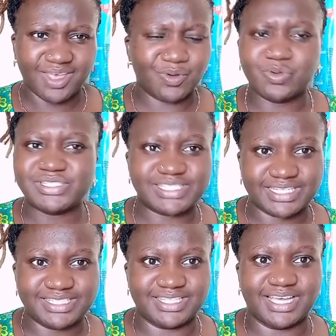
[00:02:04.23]
Who
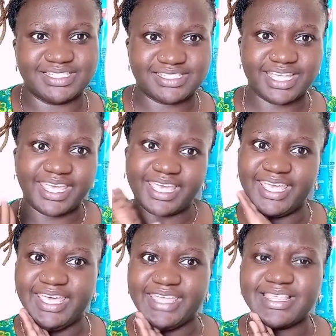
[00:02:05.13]
said that, eh?
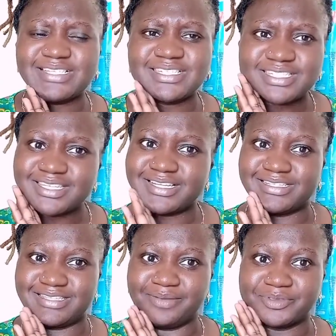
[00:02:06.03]
That's just an
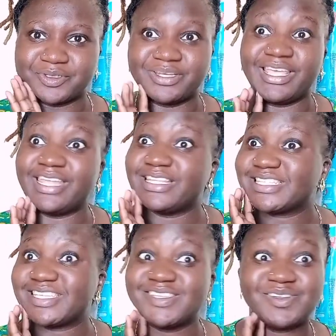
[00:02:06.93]
assumption and
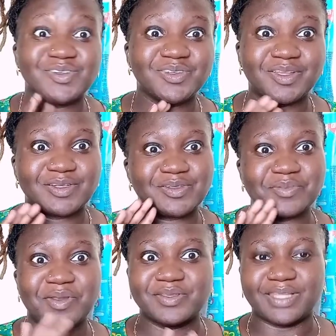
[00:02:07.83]
it's too dark to
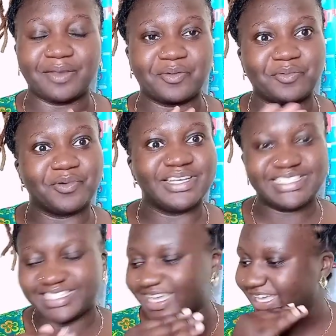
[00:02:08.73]
be honest. Like,
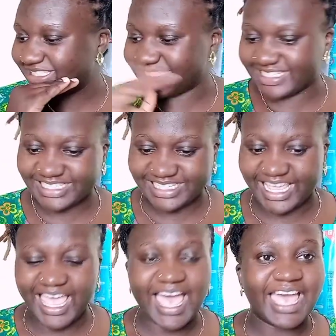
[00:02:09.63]
what? As in,
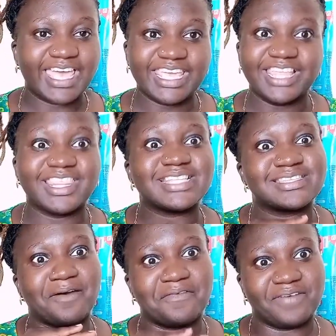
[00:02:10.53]

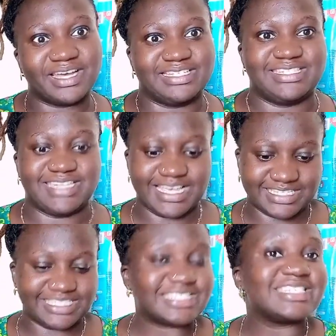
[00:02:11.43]
that's a first. As
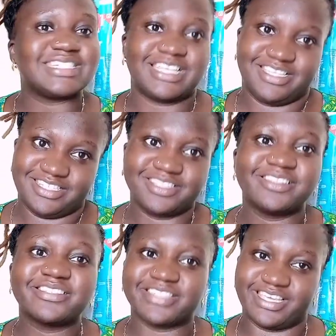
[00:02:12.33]
in, sija.
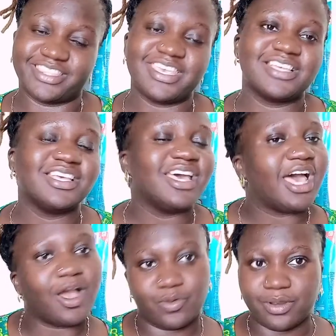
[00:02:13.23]
That's
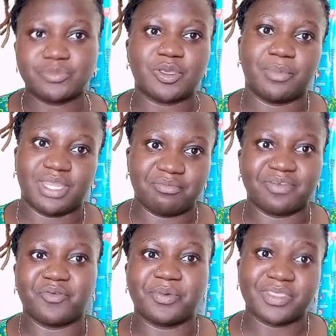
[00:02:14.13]

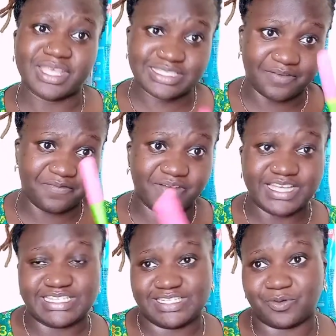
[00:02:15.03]
a
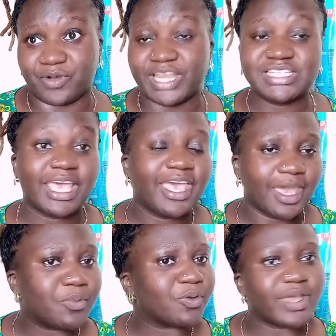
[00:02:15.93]
first, right?
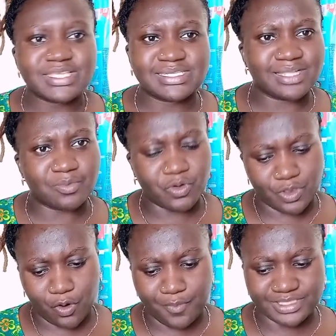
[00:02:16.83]
But you guys tell me in
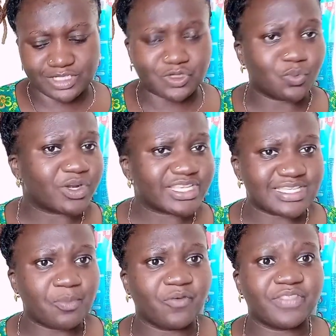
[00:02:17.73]
the comment section, what are
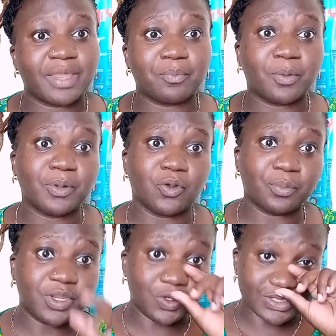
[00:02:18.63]
some of the unpopular
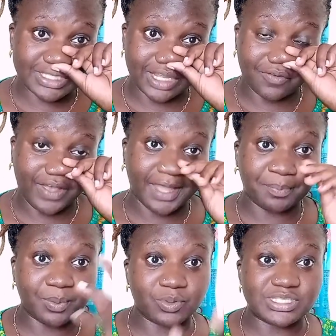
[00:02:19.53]
opinions that you've had
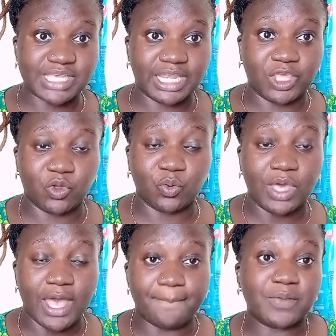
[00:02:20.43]
people telling you
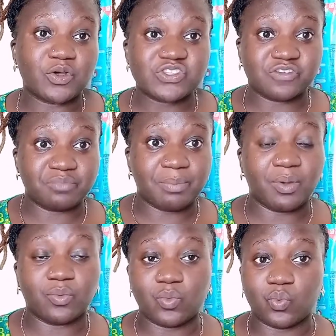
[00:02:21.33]
because of maybe
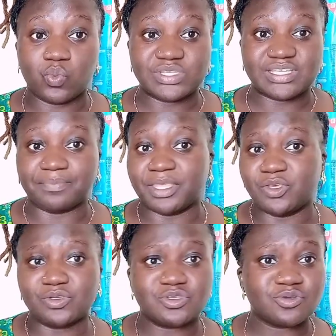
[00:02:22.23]
something
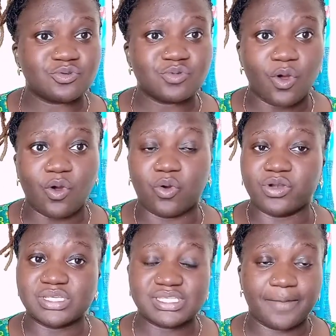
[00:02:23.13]
you do
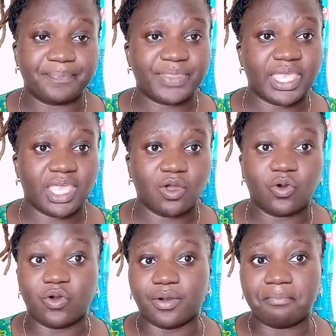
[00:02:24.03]
or something,
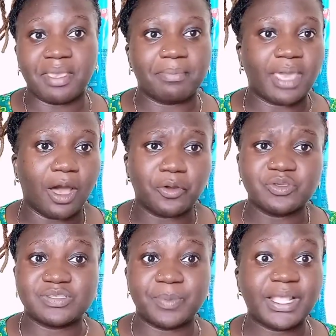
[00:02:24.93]
or maybe how
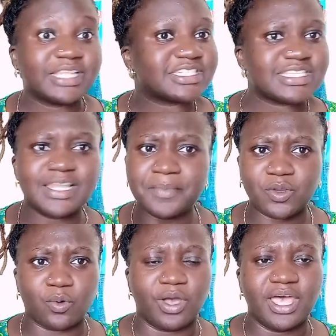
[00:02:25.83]
you speak? Just let me
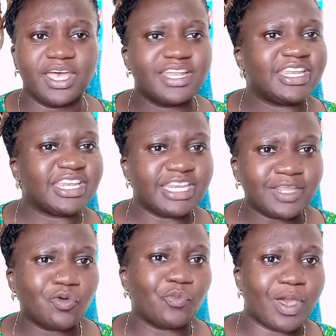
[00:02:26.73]
know.
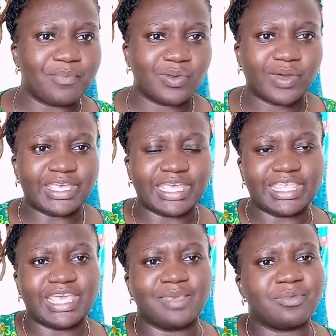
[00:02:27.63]
Ninini umeambiwa
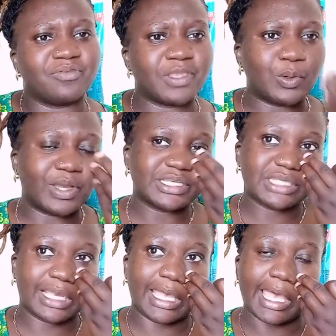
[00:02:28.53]
yenye imefanya
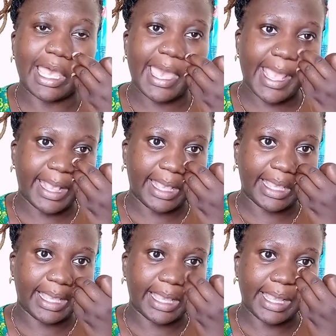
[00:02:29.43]
ukashanga ai
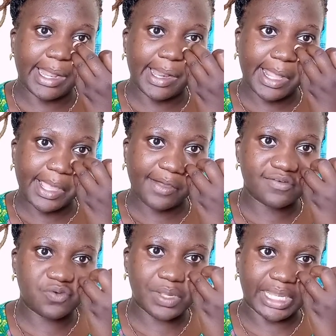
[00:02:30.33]

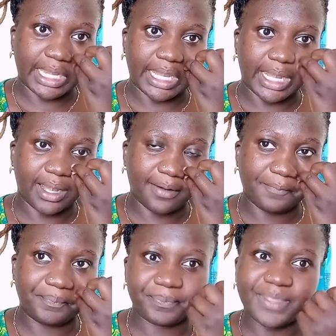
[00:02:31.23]
foreign
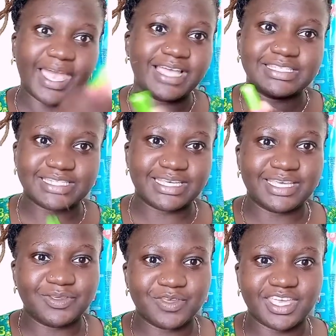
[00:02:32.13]

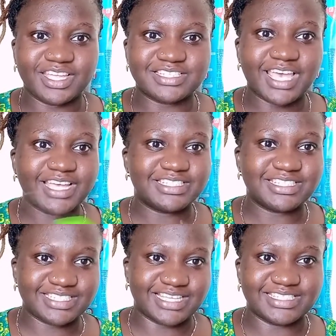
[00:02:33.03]
aje, you get aje
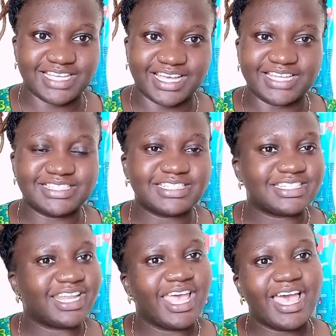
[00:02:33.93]
sasa, as
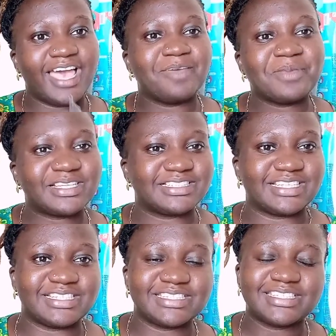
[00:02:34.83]
in I make
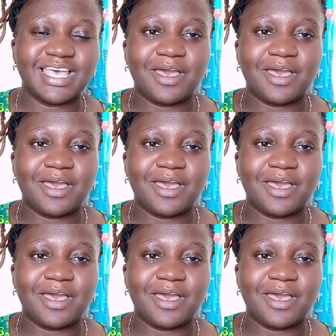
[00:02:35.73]
sense.